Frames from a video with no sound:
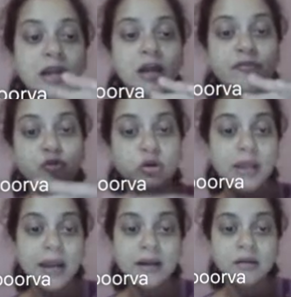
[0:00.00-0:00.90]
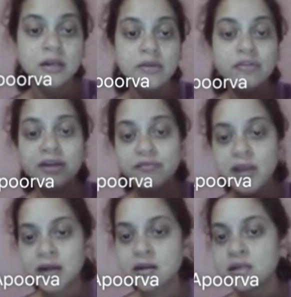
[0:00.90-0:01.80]
So there are 5
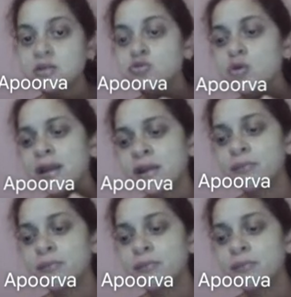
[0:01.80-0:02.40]
categories.